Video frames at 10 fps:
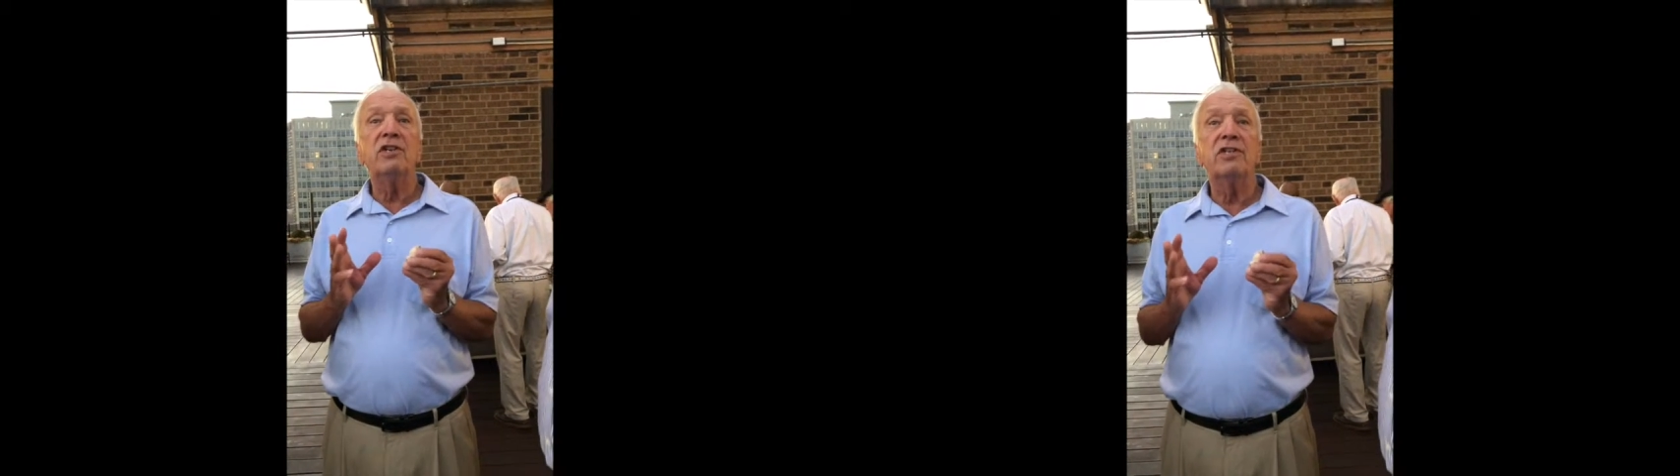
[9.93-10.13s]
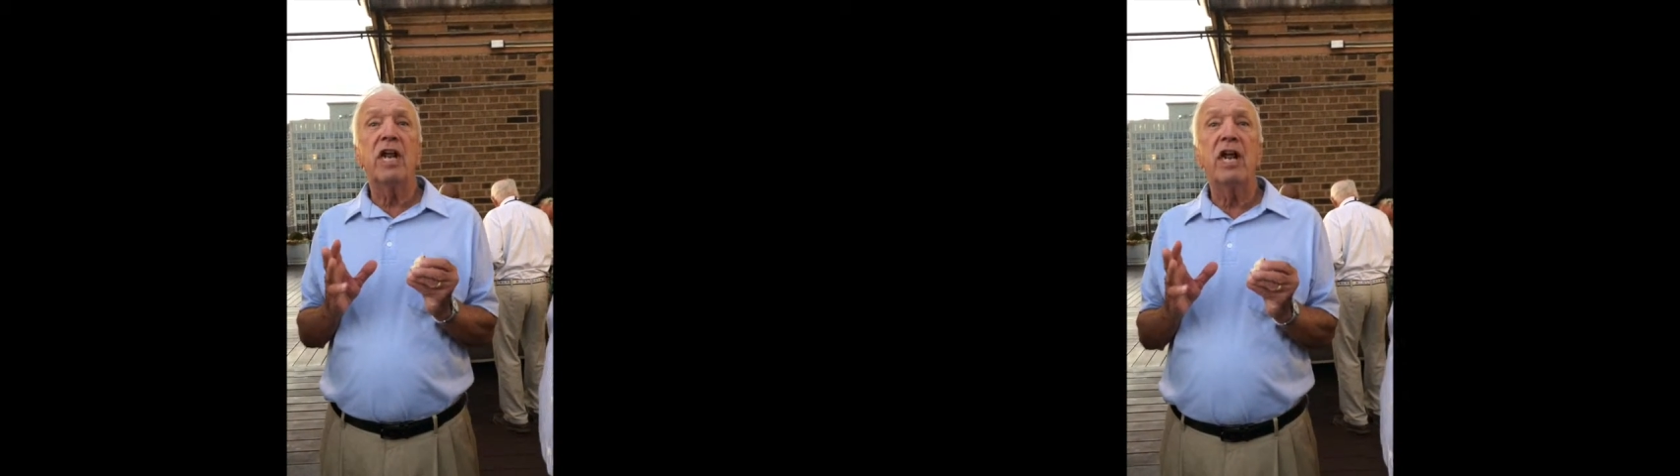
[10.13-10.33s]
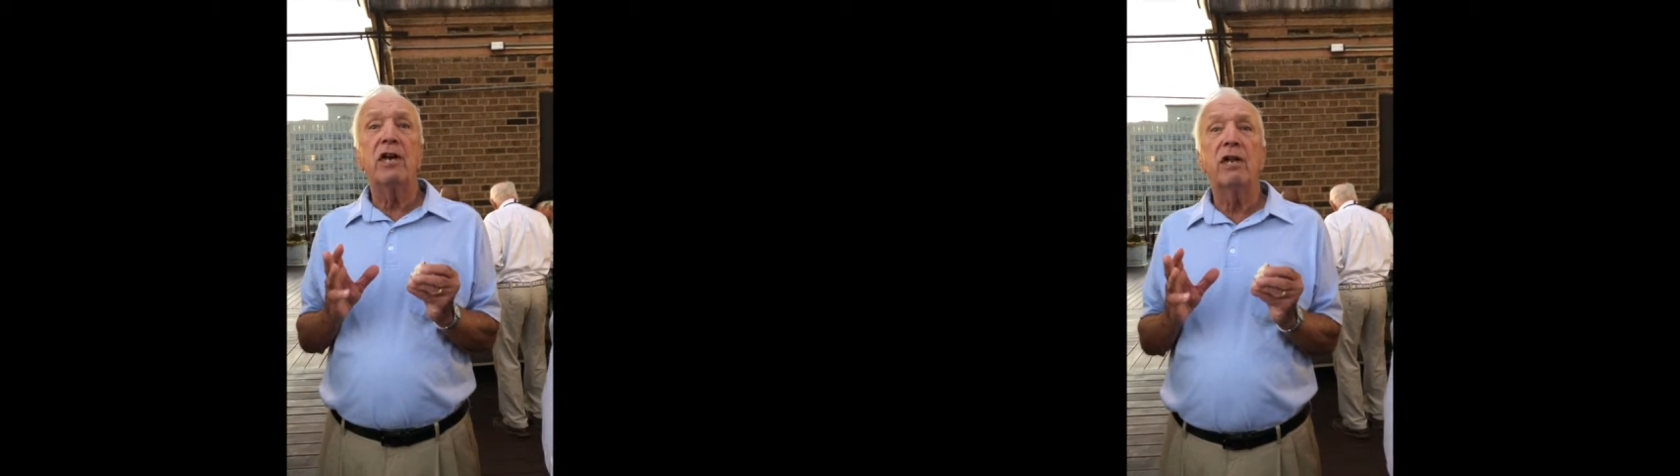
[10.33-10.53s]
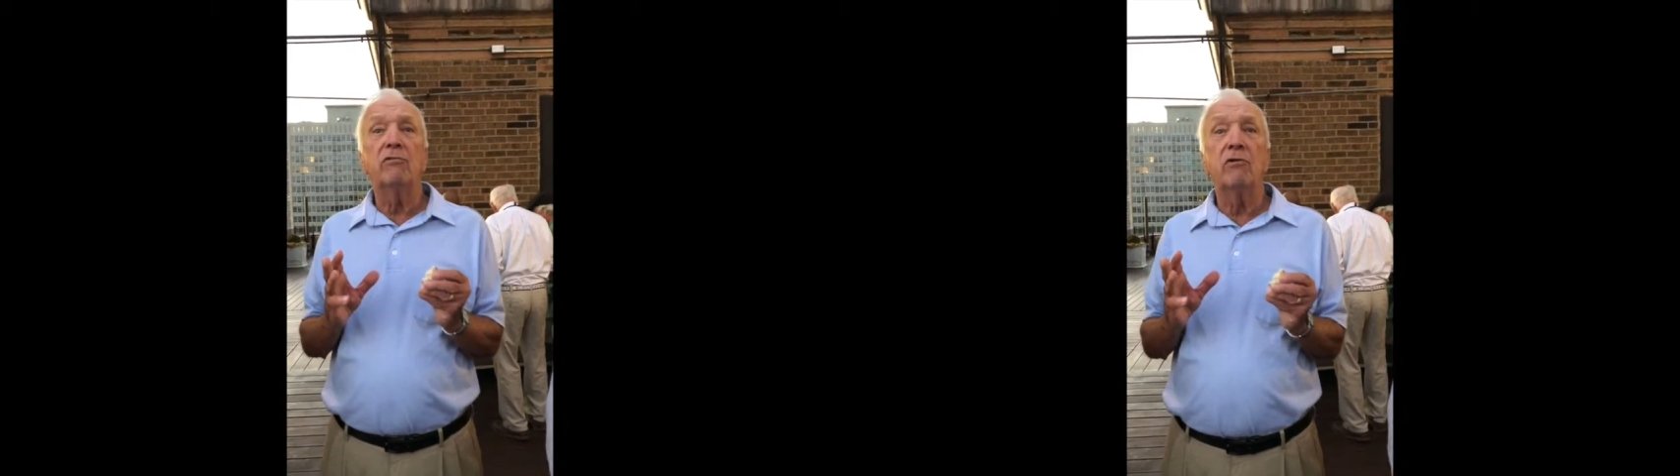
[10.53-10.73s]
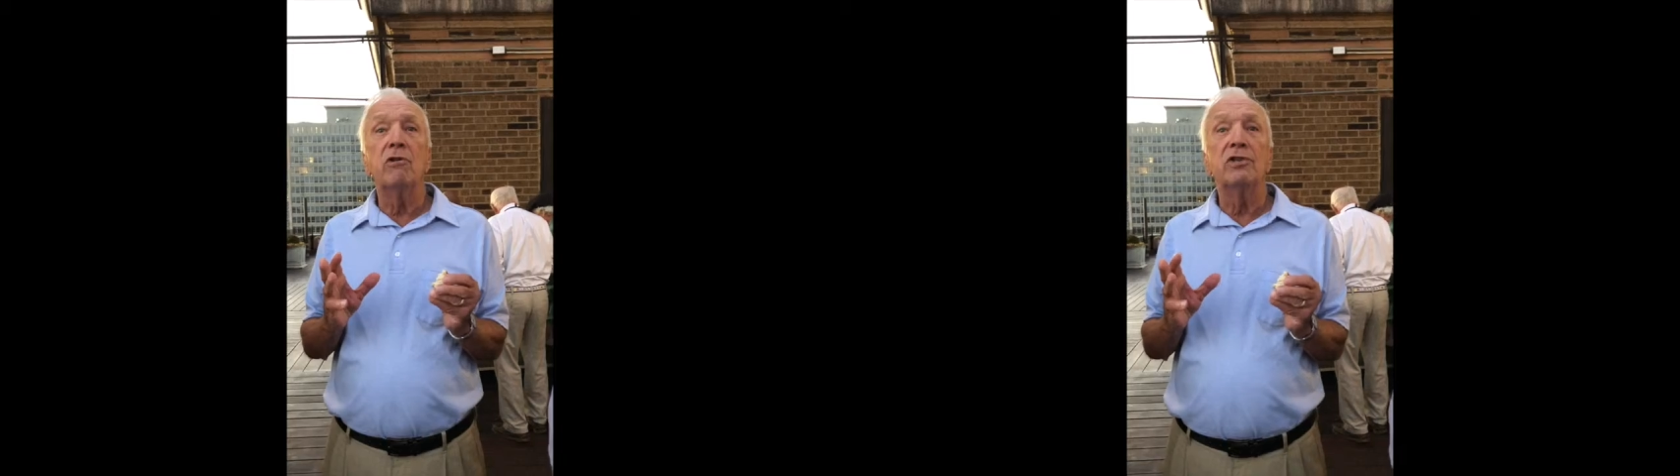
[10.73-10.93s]
standing
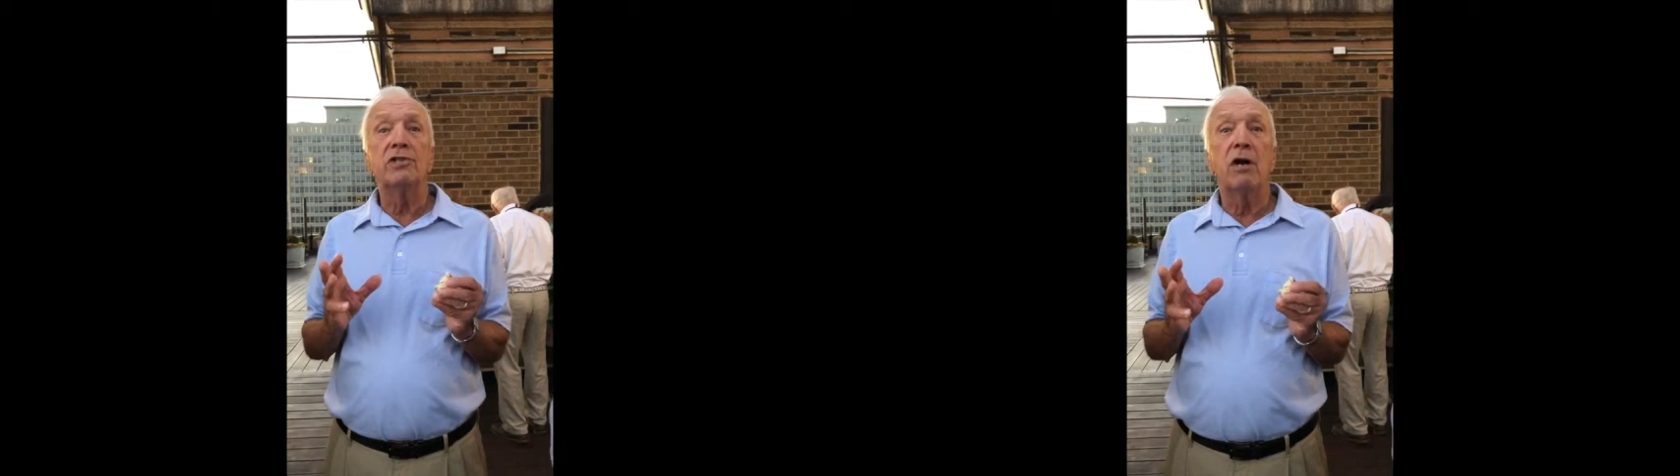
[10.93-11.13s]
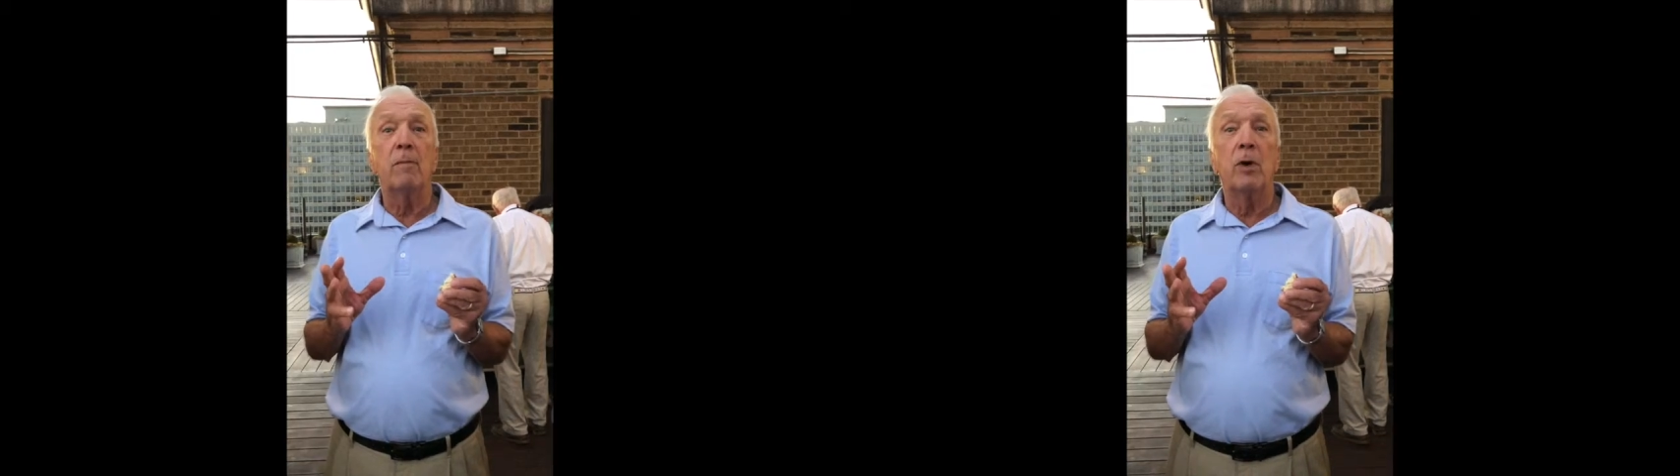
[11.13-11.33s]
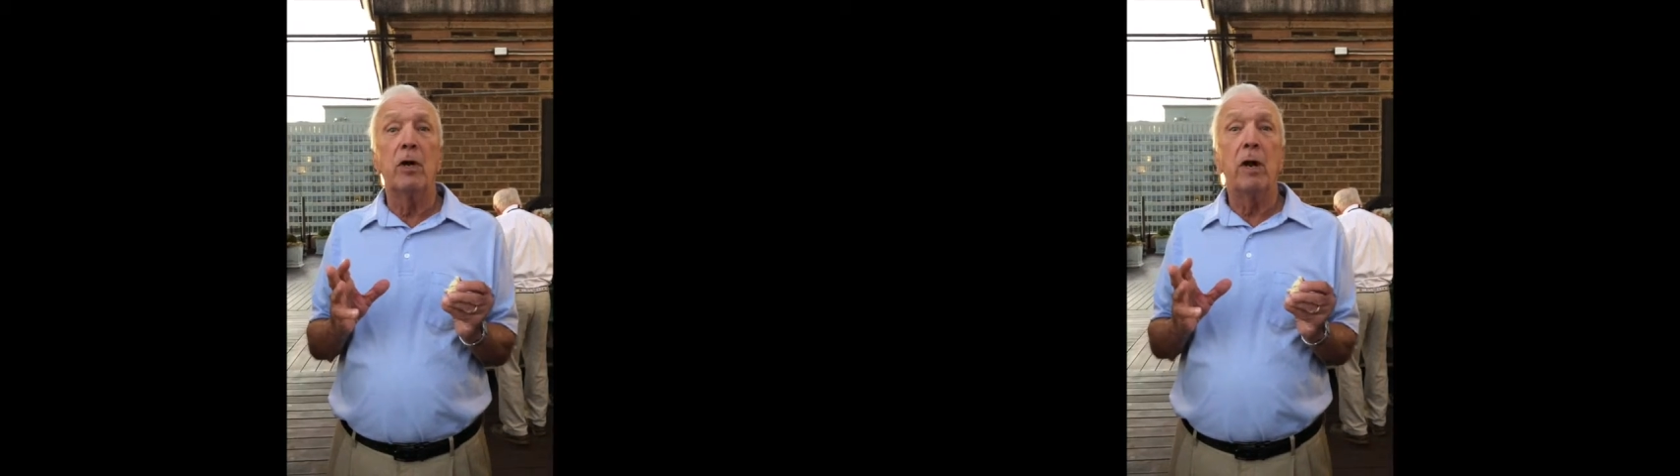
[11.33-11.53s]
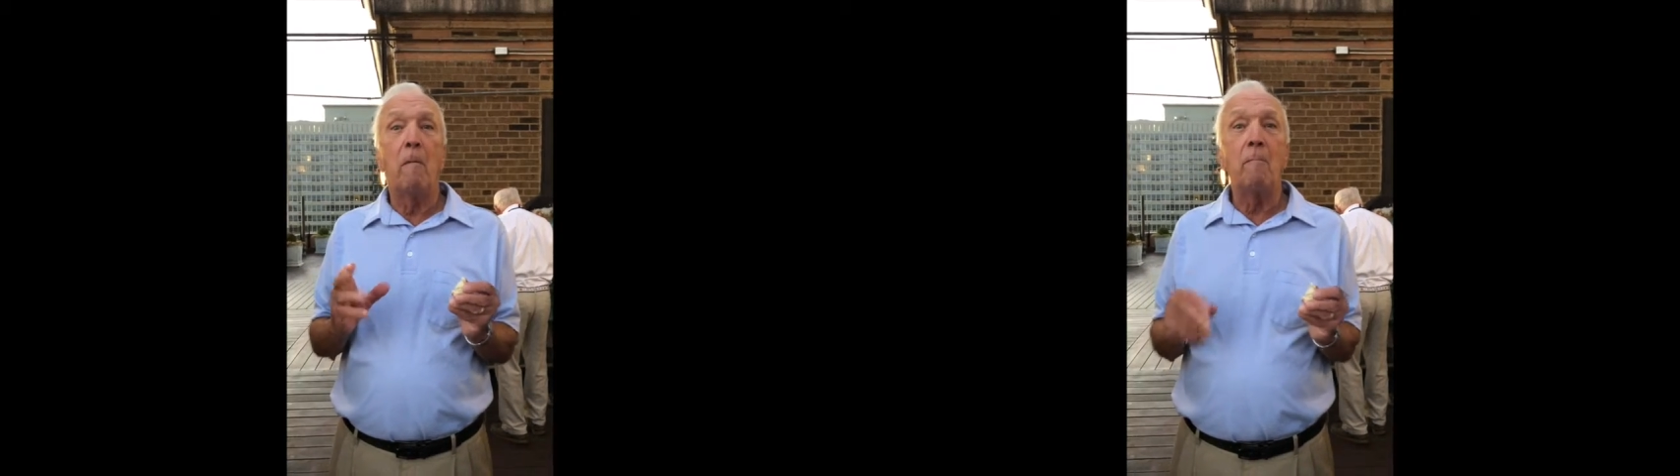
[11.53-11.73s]
through the ceremony.